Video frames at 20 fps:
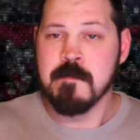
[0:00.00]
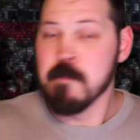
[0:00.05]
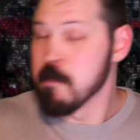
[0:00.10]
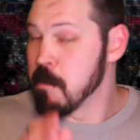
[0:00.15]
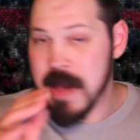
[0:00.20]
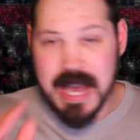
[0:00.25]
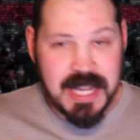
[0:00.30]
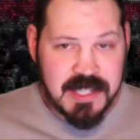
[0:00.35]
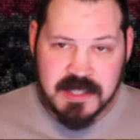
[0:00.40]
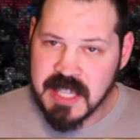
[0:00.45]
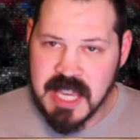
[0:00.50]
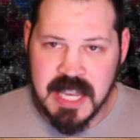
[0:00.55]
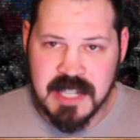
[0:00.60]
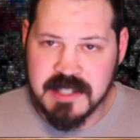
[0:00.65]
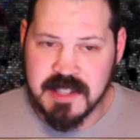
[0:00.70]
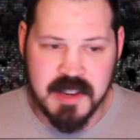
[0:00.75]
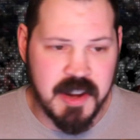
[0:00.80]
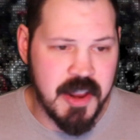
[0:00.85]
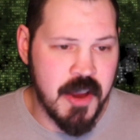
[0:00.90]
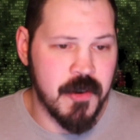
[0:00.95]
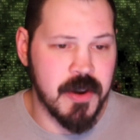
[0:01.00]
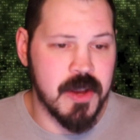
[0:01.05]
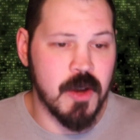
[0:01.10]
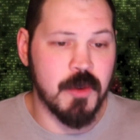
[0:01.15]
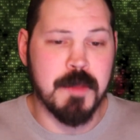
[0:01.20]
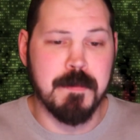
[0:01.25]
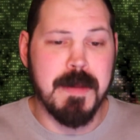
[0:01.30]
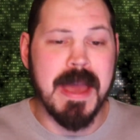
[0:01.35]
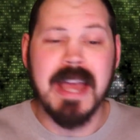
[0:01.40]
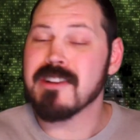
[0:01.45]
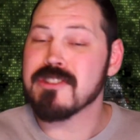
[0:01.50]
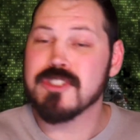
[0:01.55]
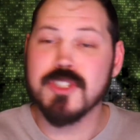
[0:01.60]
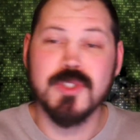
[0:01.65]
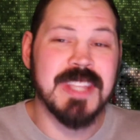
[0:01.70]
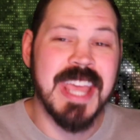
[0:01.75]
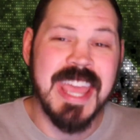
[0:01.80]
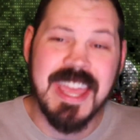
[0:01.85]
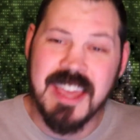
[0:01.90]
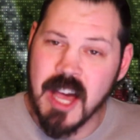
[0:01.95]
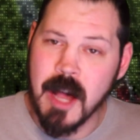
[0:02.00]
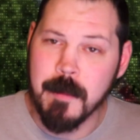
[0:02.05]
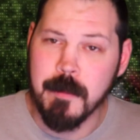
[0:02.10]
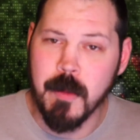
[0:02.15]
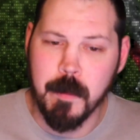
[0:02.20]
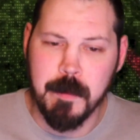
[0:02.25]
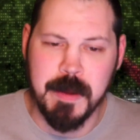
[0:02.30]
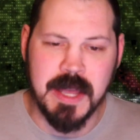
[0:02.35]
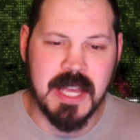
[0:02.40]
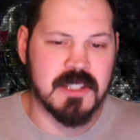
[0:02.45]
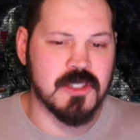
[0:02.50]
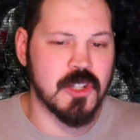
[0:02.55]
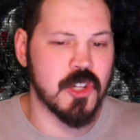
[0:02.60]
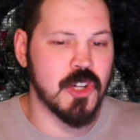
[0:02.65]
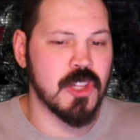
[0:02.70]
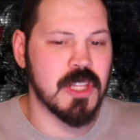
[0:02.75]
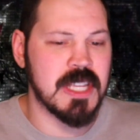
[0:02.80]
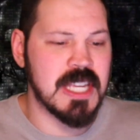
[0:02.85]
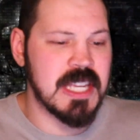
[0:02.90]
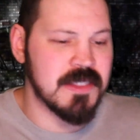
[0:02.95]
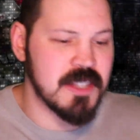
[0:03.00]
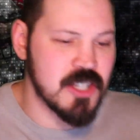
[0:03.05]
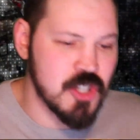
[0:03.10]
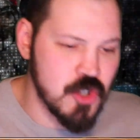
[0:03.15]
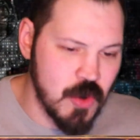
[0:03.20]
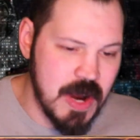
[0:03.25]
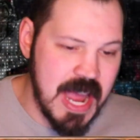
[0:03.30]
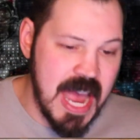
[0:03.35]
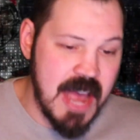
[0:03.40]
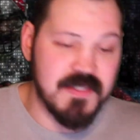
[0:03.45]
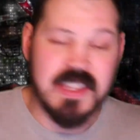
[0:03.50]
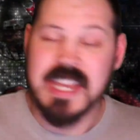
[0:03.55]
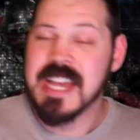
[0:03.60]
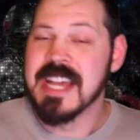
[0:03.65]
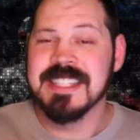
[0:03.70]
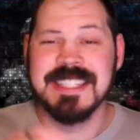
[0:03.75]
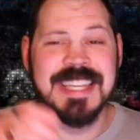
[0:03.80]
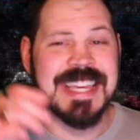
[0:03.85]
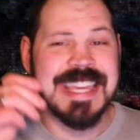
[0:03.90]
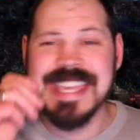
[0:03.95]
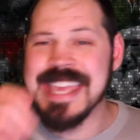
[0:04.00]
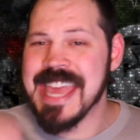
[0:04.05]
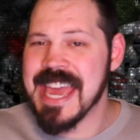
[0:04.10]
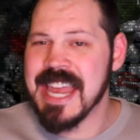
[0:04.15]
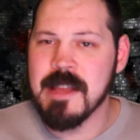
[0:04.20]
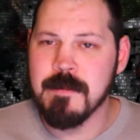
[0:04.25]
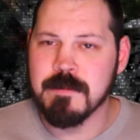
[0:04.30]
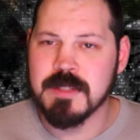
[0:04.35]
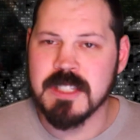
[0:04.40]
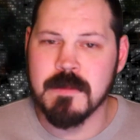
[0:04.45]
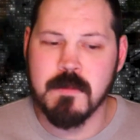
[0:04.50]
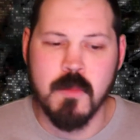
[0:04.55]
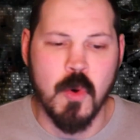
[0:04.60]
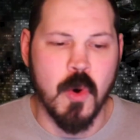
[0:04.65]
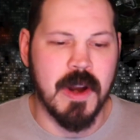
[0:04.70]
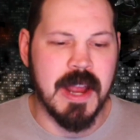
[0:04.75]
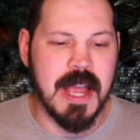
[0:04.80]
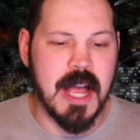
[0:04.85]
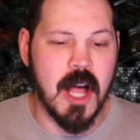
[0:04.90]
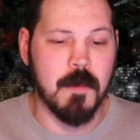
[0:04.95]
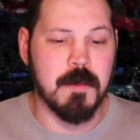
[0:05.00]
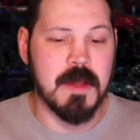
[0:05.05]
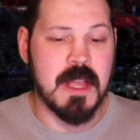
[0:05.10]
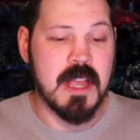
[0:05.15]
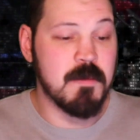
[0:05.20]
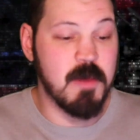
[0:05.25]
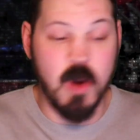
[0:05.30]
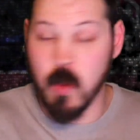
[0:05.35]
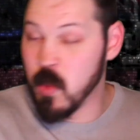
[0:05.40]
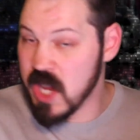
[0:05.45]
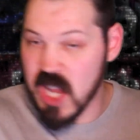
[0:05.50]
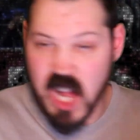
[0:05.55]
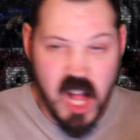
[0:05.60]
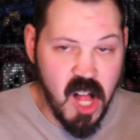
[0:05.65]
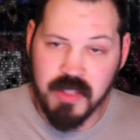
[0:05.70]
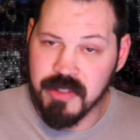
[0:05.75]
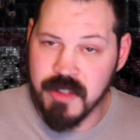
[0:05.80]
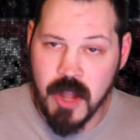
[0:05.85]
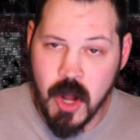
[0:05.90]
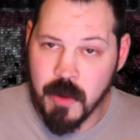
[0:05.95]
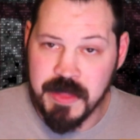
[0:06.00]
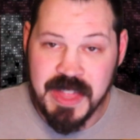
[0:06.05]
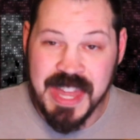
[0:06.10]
Best case scenario, the Packers use a couple picks early in the draft to get him some more help, but we all know